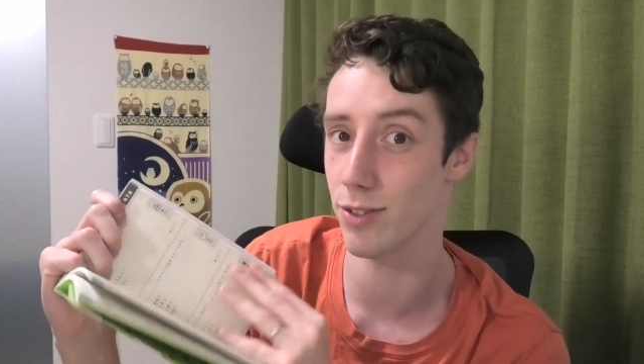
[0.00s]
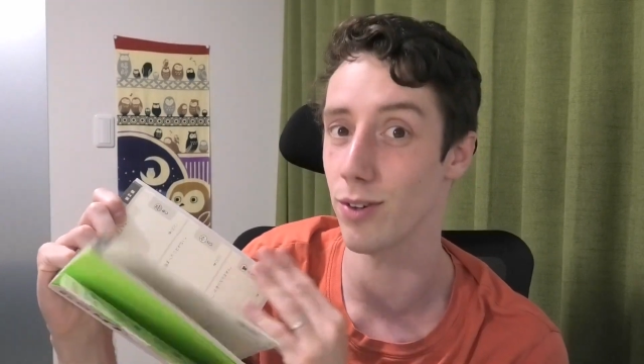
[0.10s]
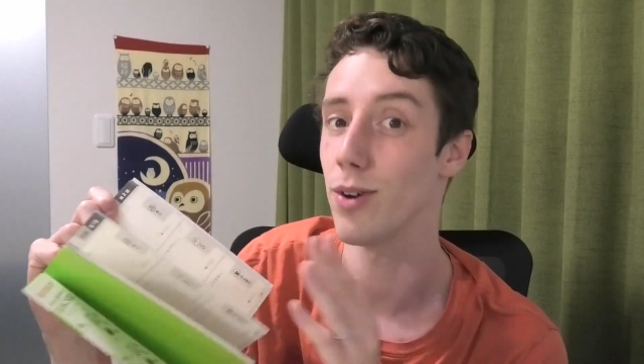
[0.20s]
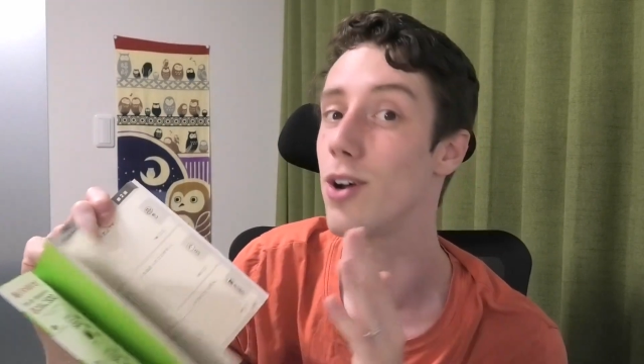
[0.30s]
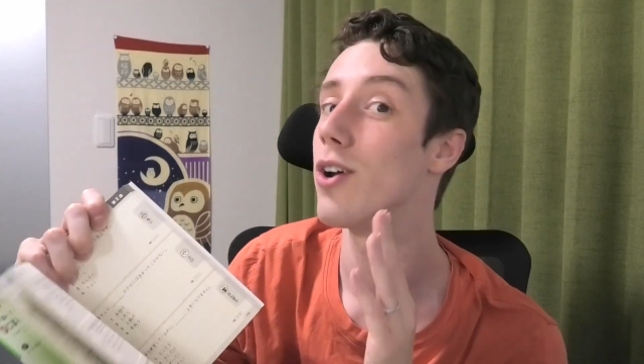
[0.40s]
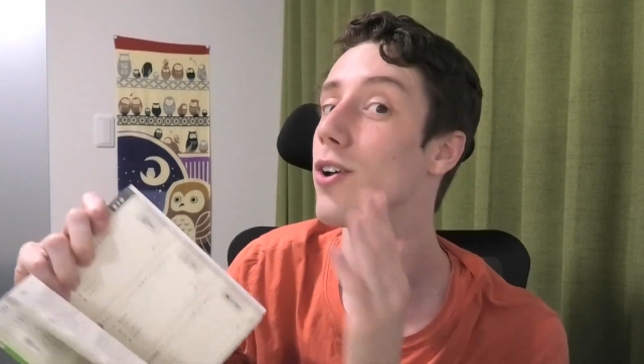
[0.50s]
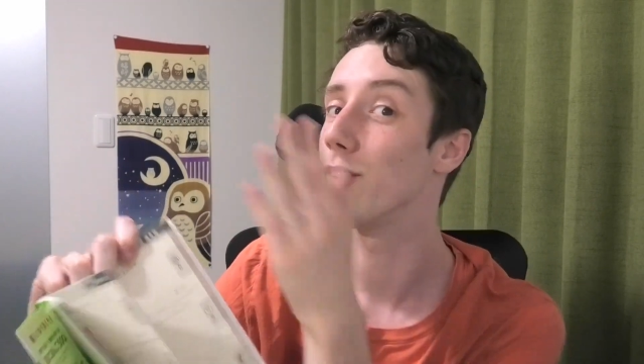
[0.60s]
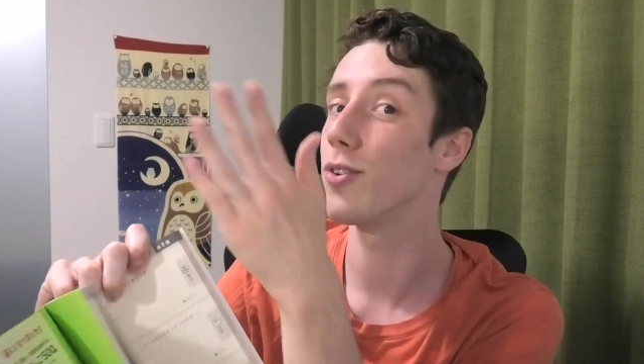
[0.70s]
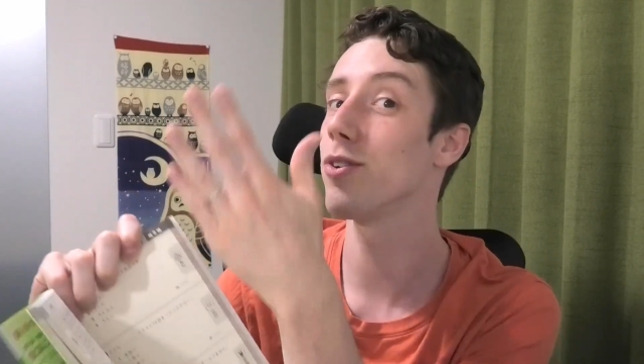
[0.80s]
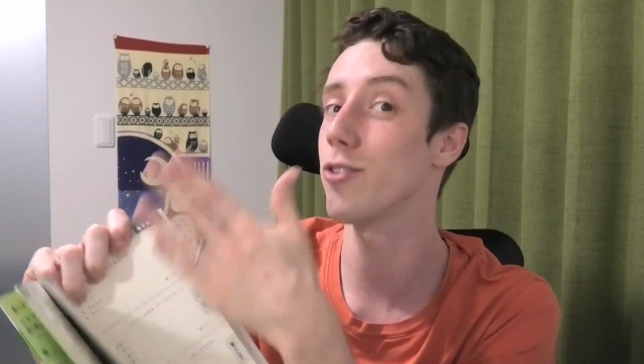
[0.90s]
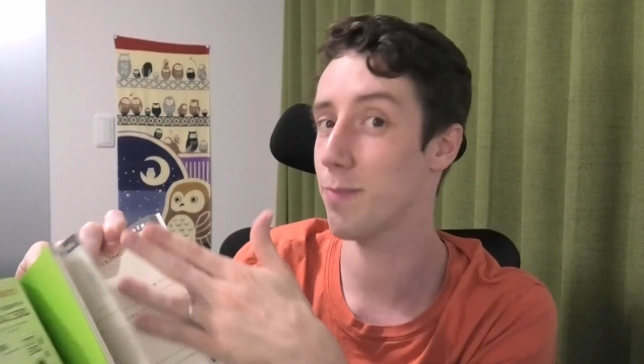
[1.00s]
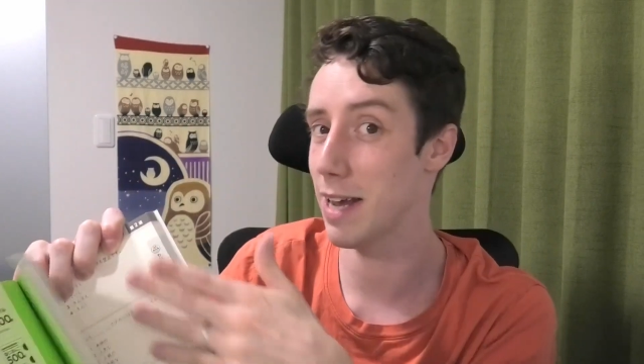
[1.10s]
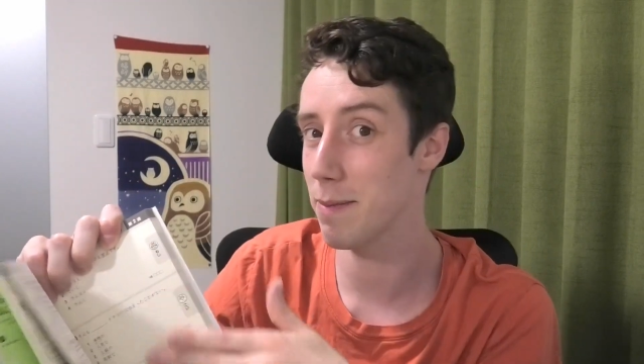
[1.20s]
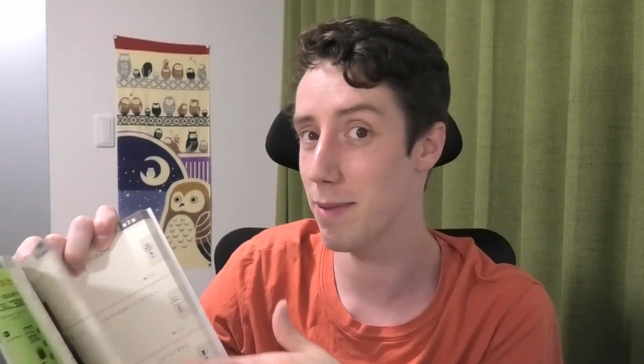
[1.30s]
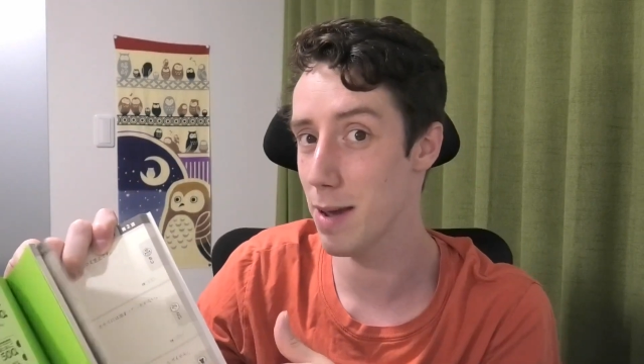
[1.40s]
So use a
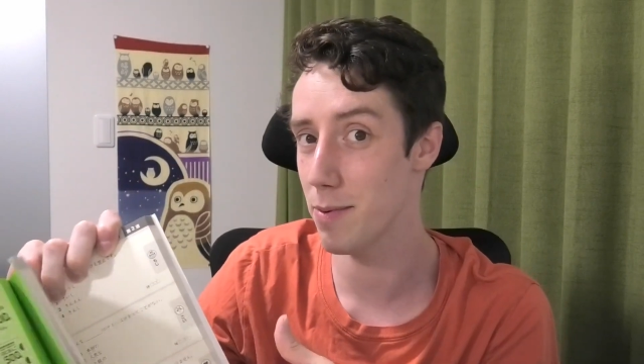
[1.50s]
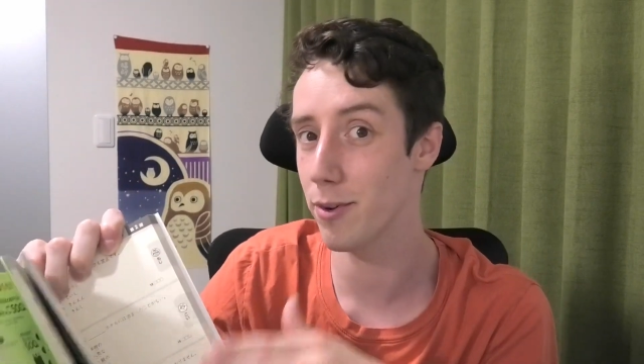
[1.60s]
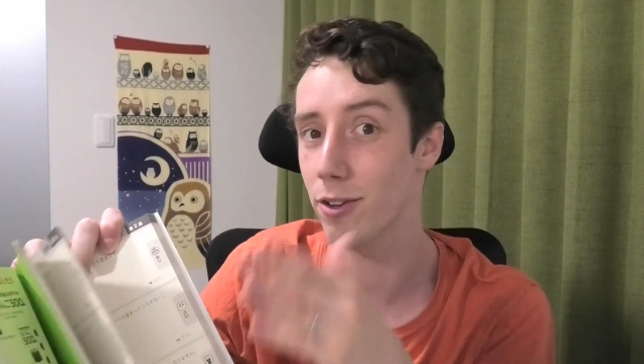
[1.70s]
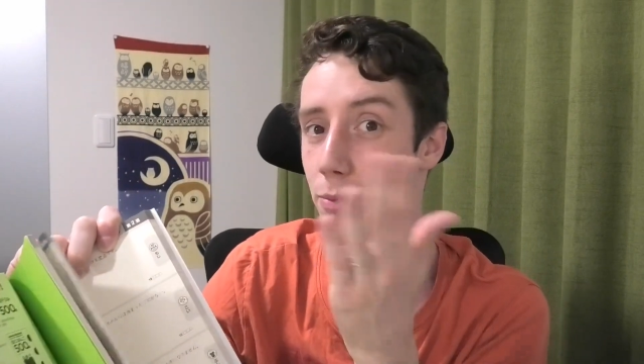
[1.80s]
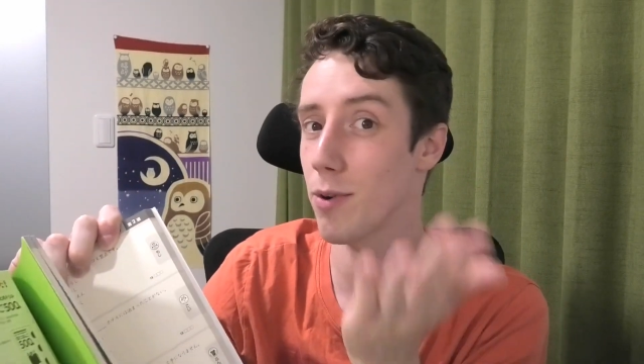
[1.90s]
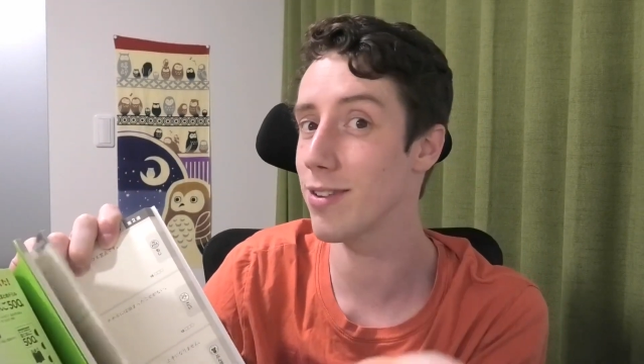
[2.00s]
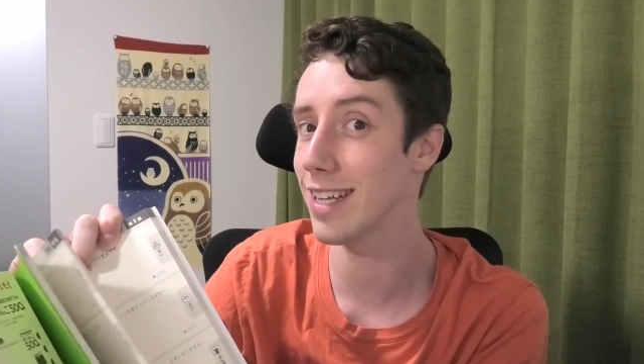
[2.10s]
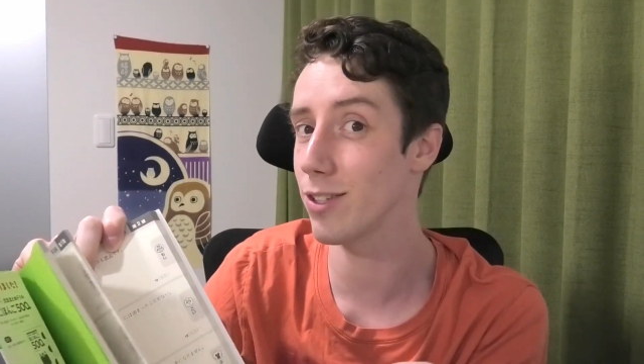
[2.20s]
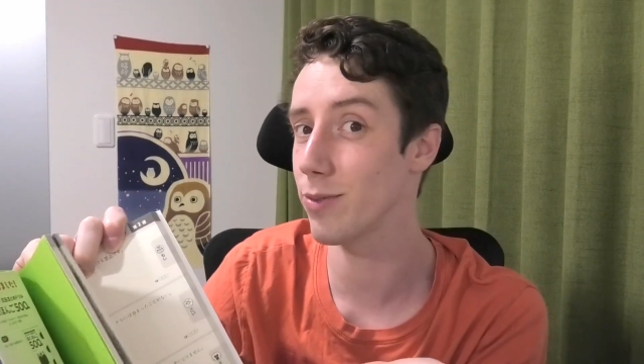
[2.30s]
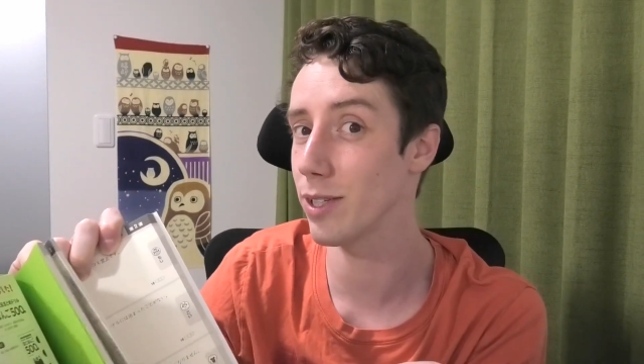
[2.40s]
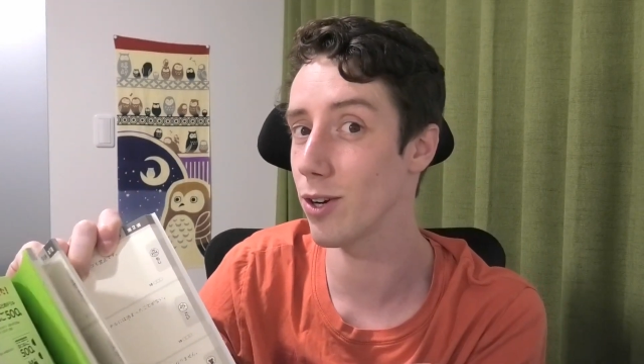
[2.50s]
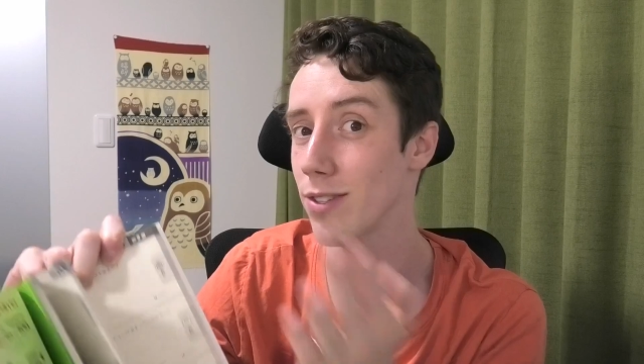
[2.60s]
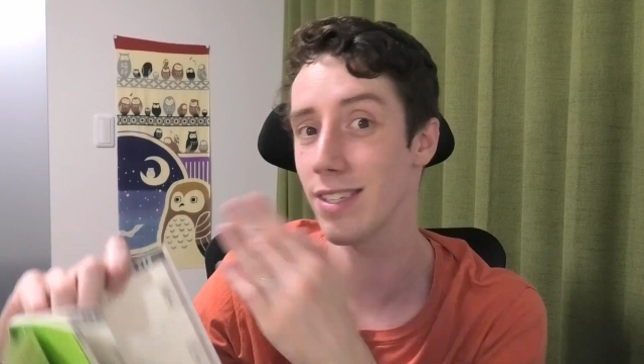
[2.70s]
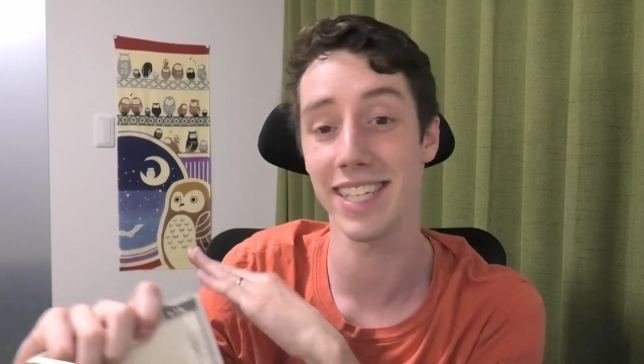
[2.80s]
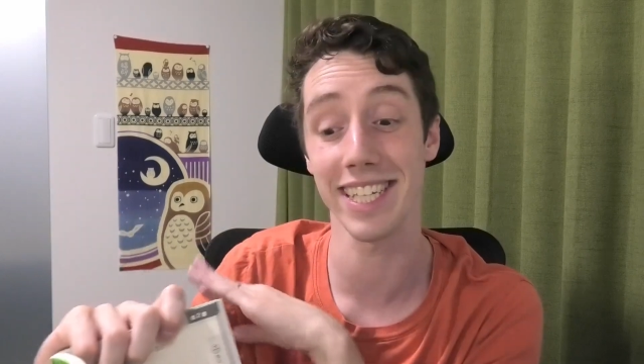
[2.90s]
black paper, because the moment that you will
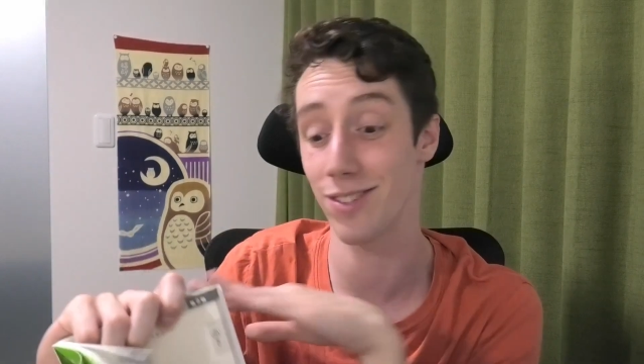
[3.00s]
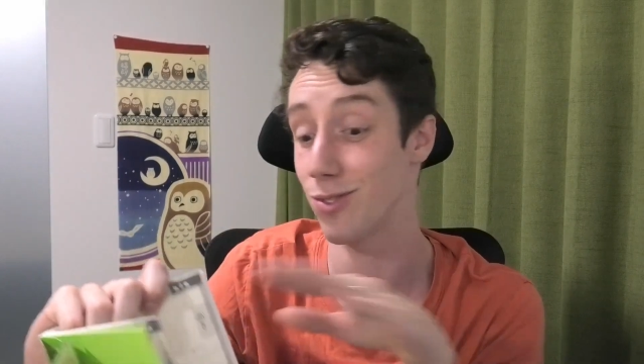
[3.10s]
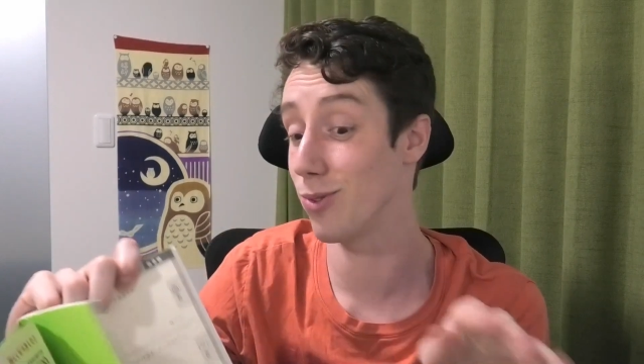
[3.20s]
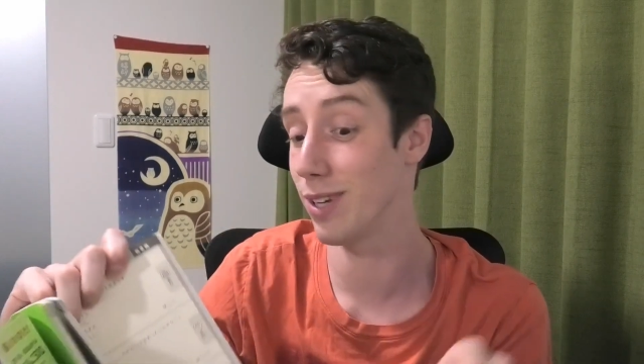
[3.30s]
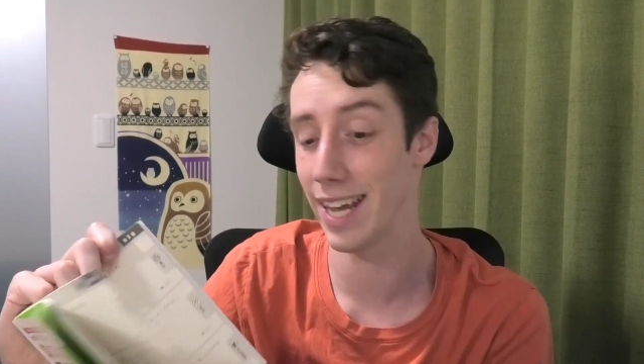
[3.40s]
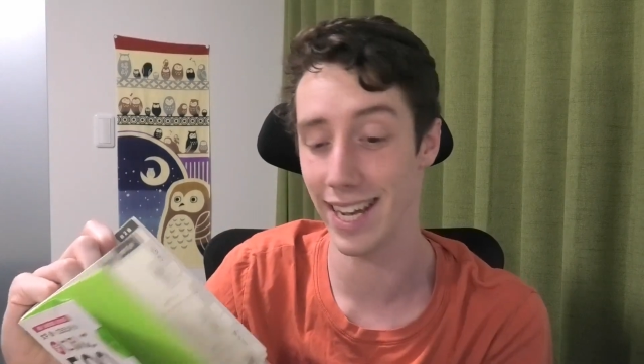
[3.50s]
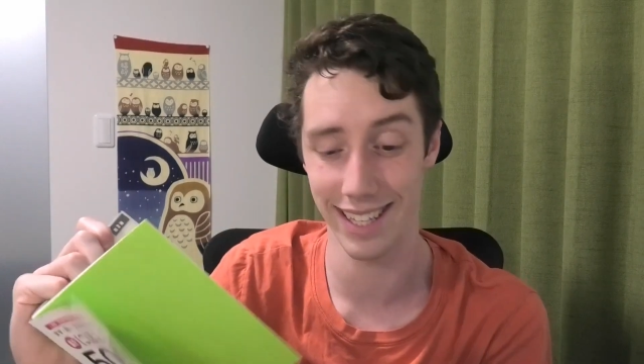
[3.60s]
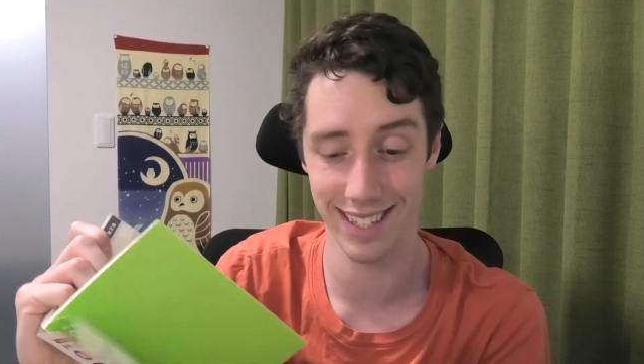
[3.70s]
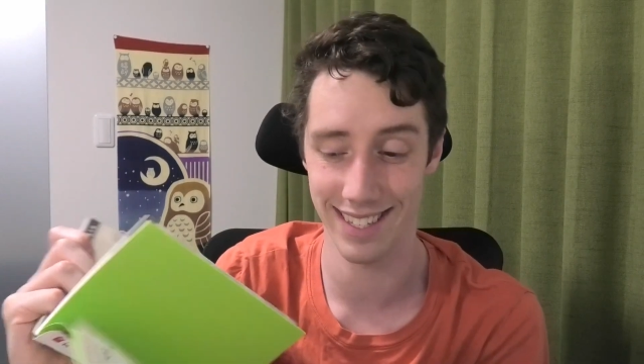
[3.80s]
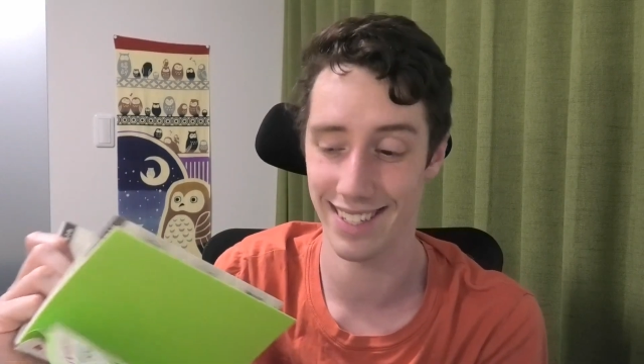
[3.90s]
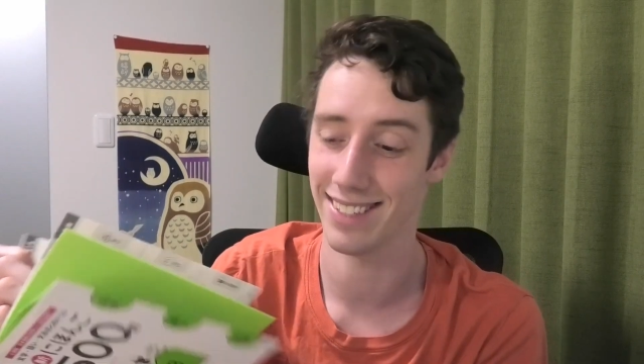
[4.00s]
notice, it's too late.